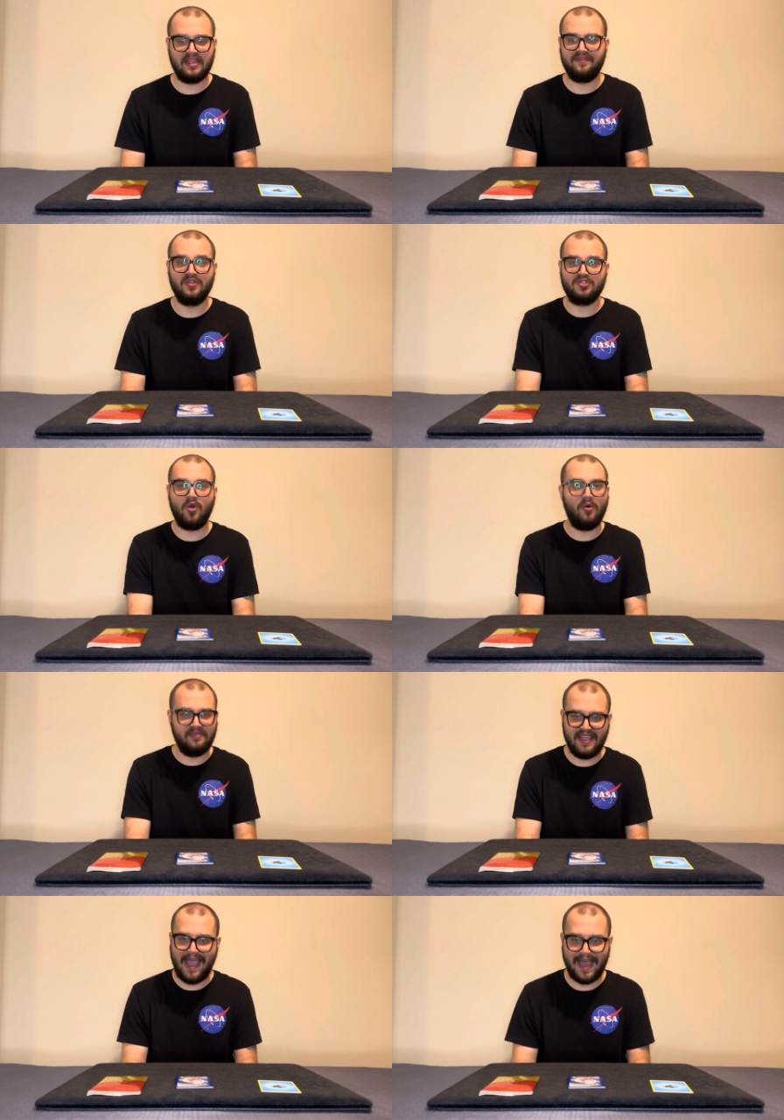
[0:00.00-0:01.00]
if there's
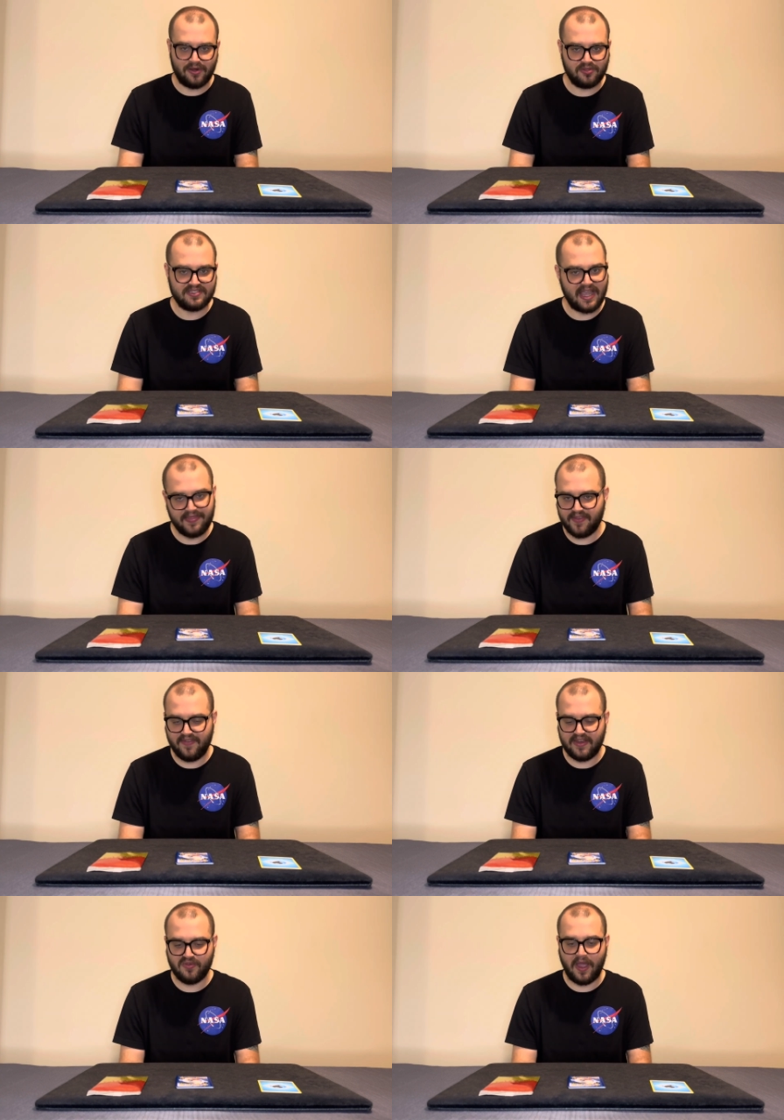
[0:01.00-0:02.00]
only adults at the
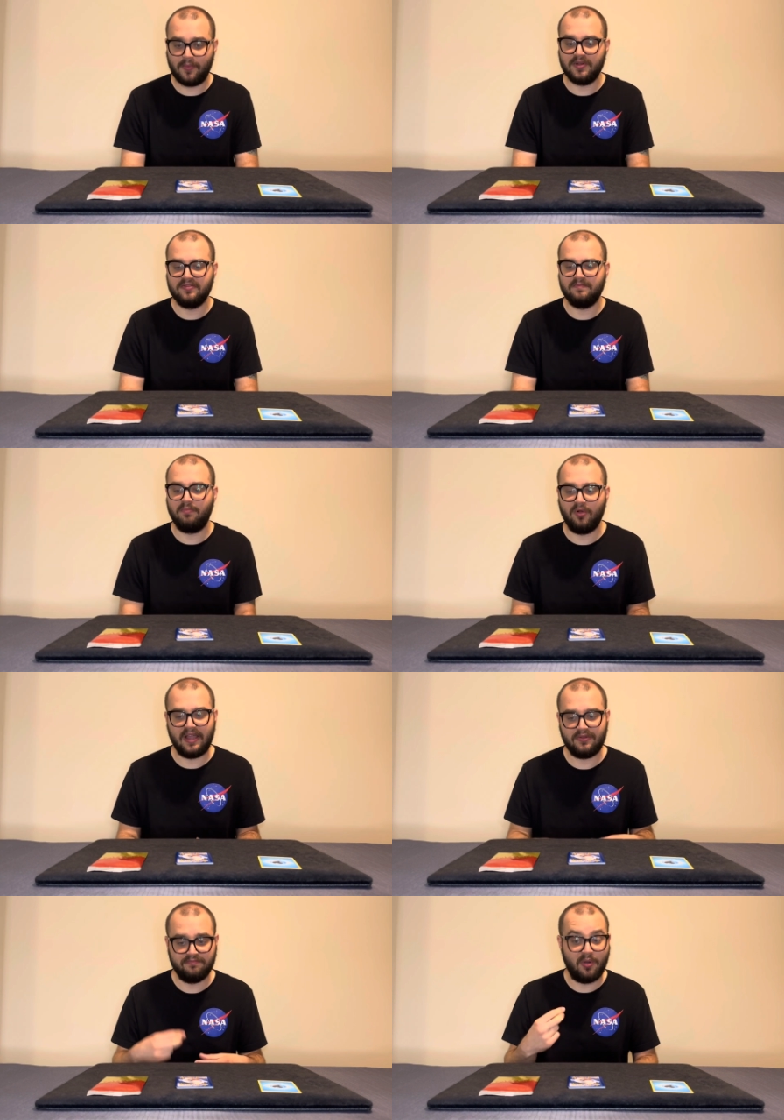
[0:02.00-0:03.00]
venue, I wouldn't pull
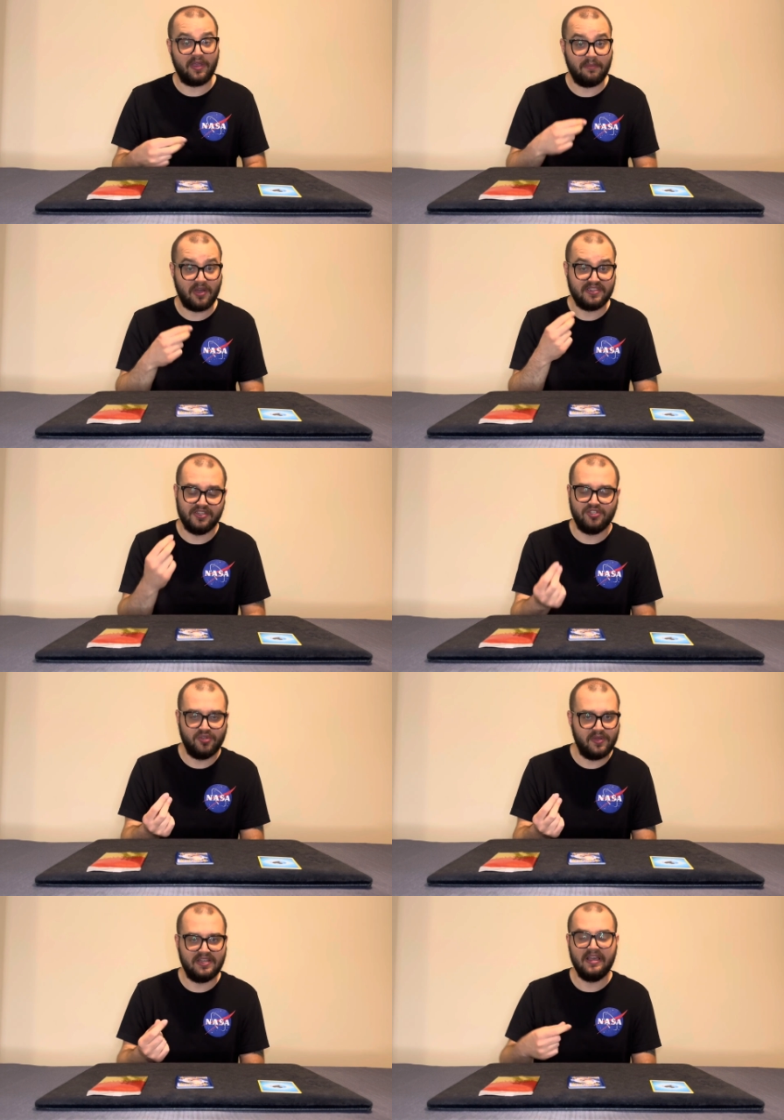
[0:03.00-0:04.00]
out Pokemon and
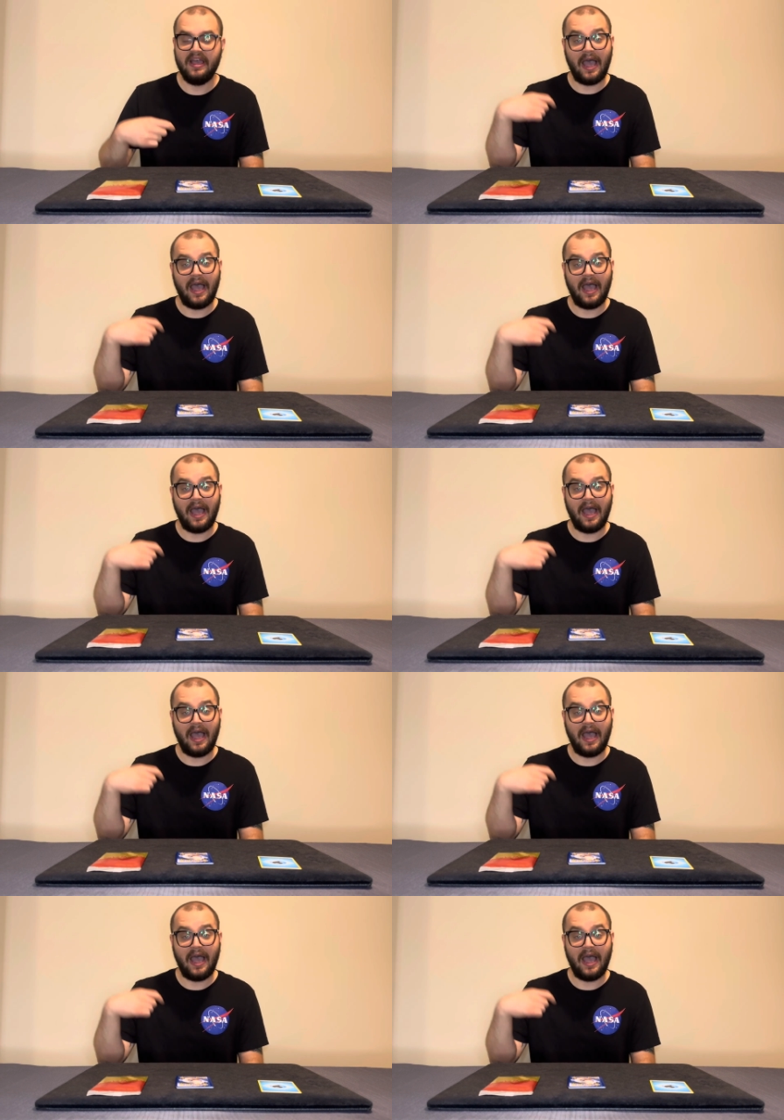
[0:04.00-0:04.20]
do it.